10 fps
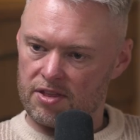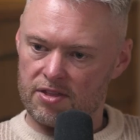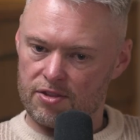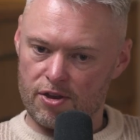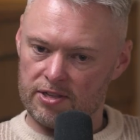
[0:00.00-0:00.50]

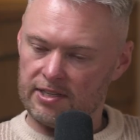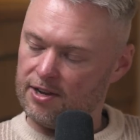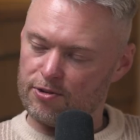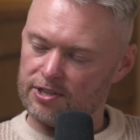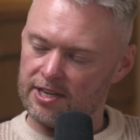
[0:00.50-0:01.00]
30
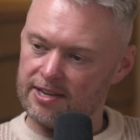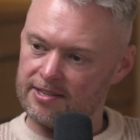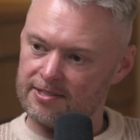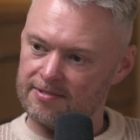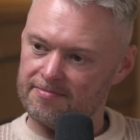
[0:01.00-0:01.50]
odd
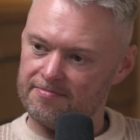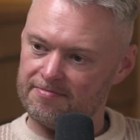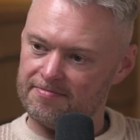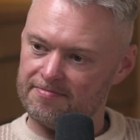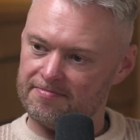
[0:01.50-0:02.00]
years
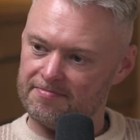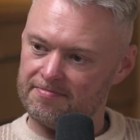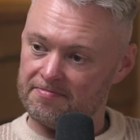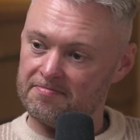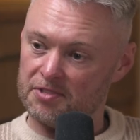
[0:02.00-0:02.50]

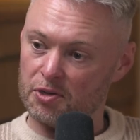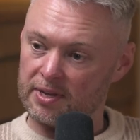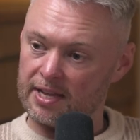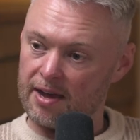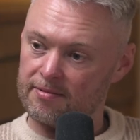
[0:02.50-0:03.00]

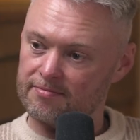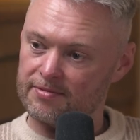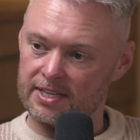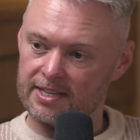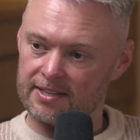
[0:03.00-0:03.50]
doing that,
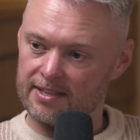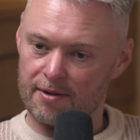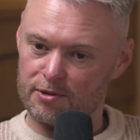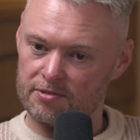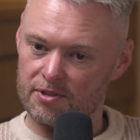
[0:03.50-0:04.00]
thinking that
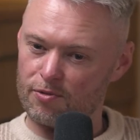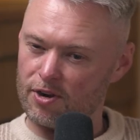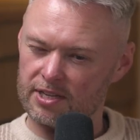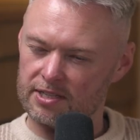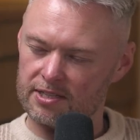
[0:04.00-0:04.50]
that was the
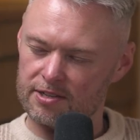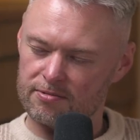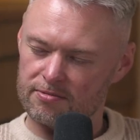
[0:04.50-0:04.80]
right thing to do.